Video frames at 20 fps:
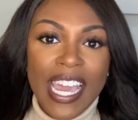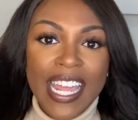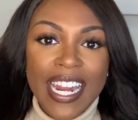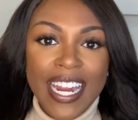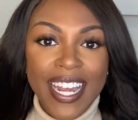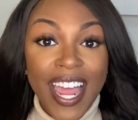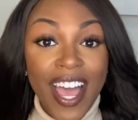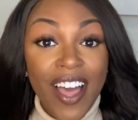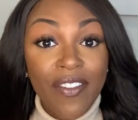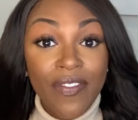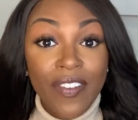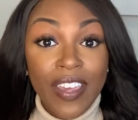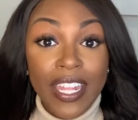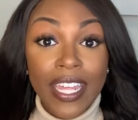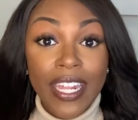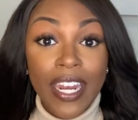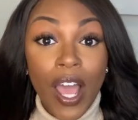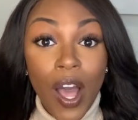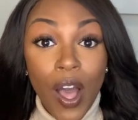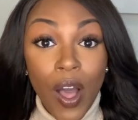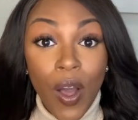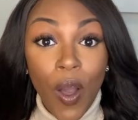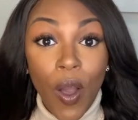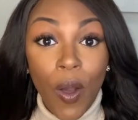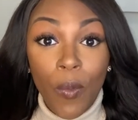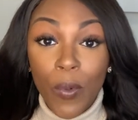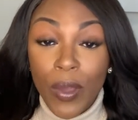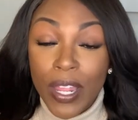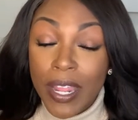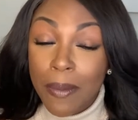in and not feel at
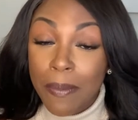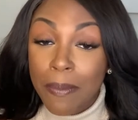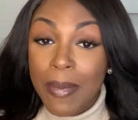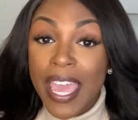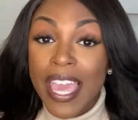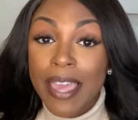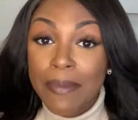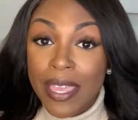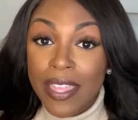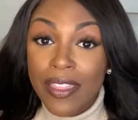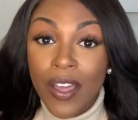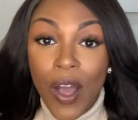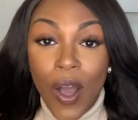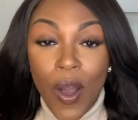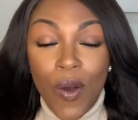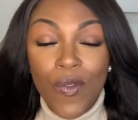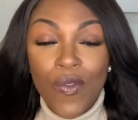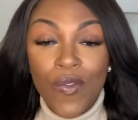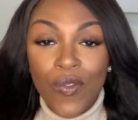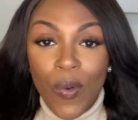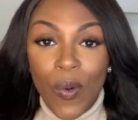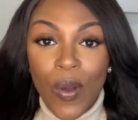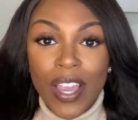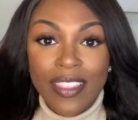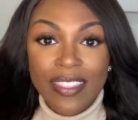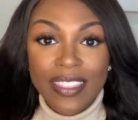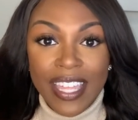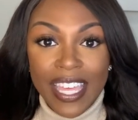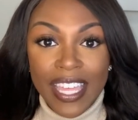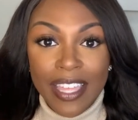home when it may be the home for
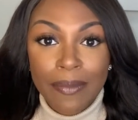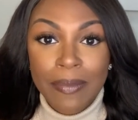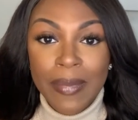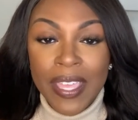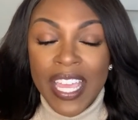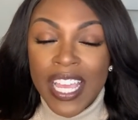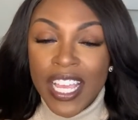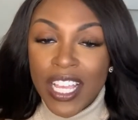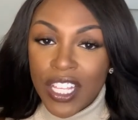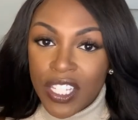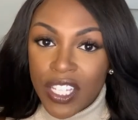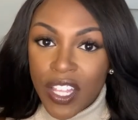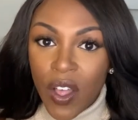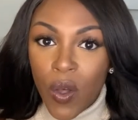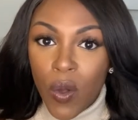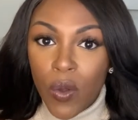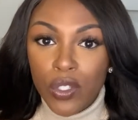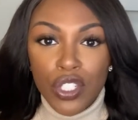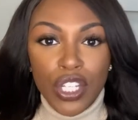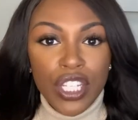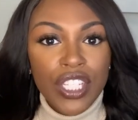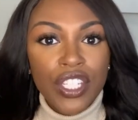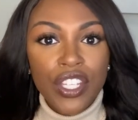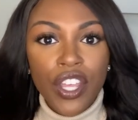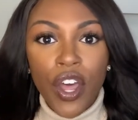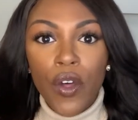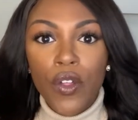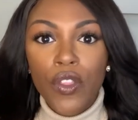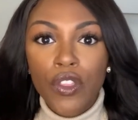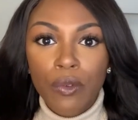them. So just
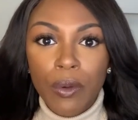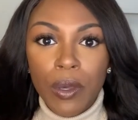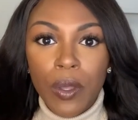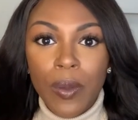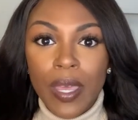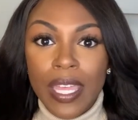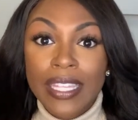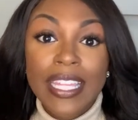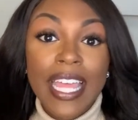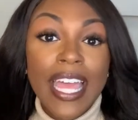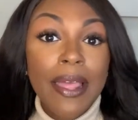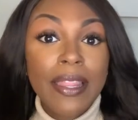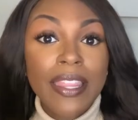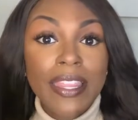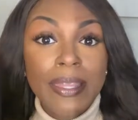go through and let